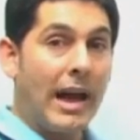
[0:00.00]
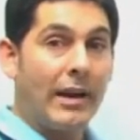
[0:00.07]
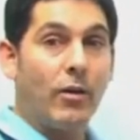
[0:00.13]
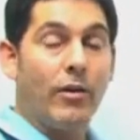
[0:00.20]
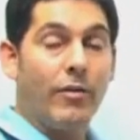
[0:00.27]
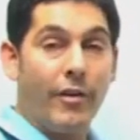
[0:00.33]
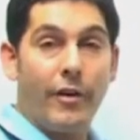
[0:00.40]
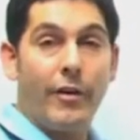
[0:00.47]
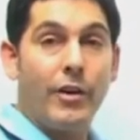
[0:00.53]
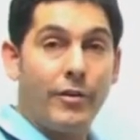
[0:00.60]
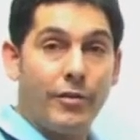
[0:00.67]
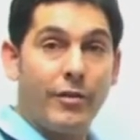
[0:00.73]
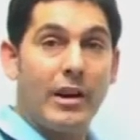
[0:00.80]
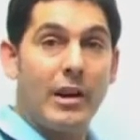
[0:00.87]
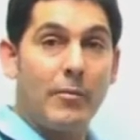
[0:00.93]
I know a very
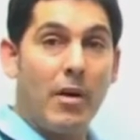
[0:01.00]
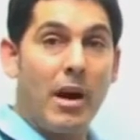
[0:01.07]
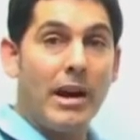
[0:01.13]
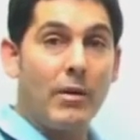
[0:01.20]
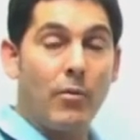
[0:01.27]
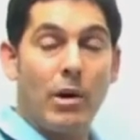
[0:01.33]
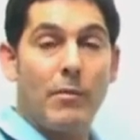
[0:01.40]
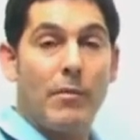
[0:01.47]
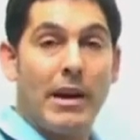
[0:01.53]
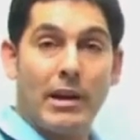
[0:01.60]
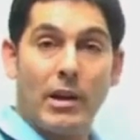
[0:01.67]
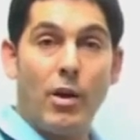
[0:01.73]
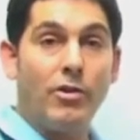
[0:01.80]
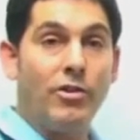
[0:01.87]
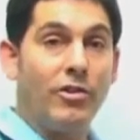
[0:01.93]
good friend of mine and one of my
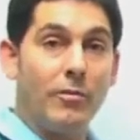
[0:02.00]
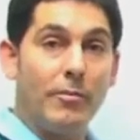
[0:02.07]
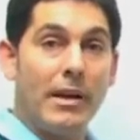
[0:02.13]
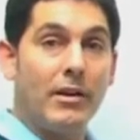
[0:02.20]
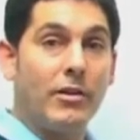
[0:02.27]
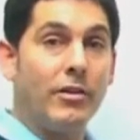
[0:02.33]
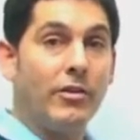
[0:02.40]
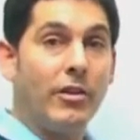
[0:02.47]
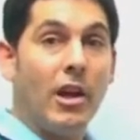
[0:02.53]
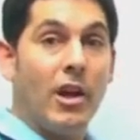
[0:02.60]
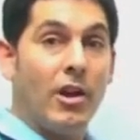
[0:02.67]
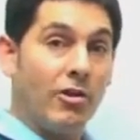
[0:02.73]
coaches and mentors,